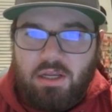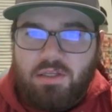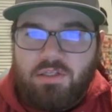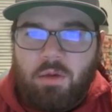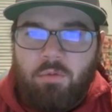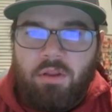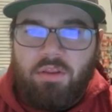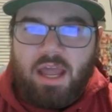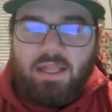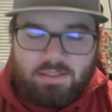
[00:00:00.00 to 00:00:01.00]
someone
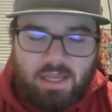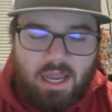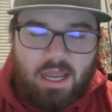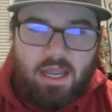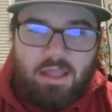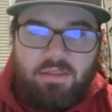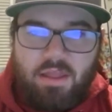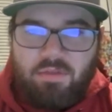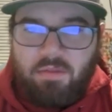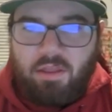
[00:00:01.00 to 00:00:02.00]
that
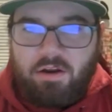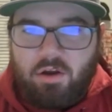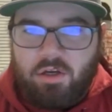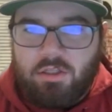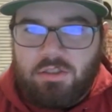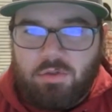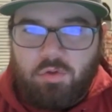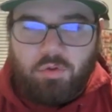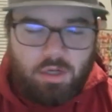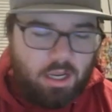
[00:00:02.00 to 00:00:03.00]
that they're going
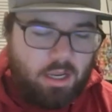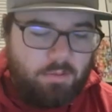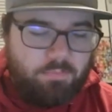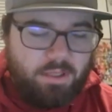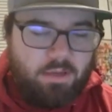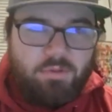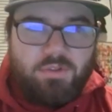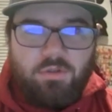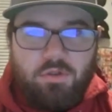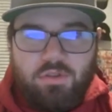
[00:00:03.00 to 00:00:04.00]
to be able
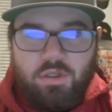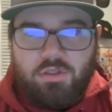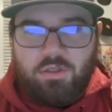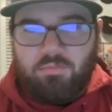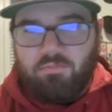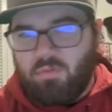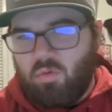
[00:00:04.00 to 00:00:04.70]
to